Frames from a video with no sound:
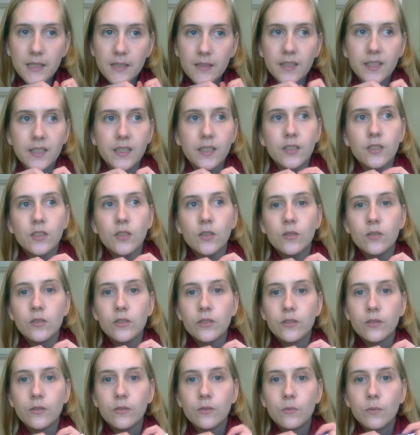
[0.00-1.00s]
Like I told
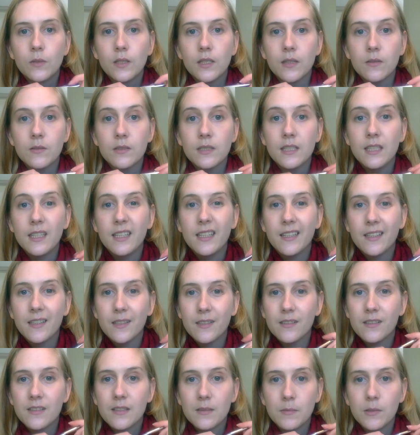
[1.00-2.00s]
you when I was knitting it,
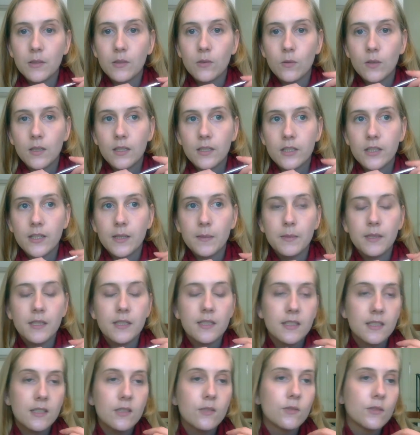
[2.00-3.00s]
it smelled quite sheepy.
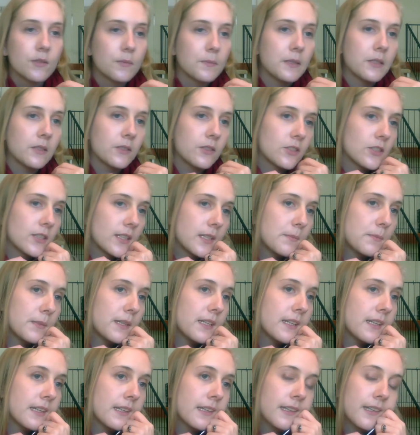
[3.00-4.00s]
It still smells
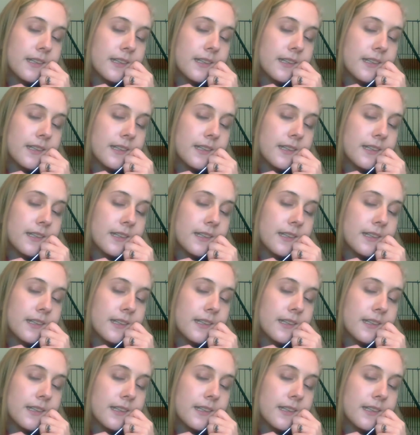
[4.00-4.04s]
sheepy.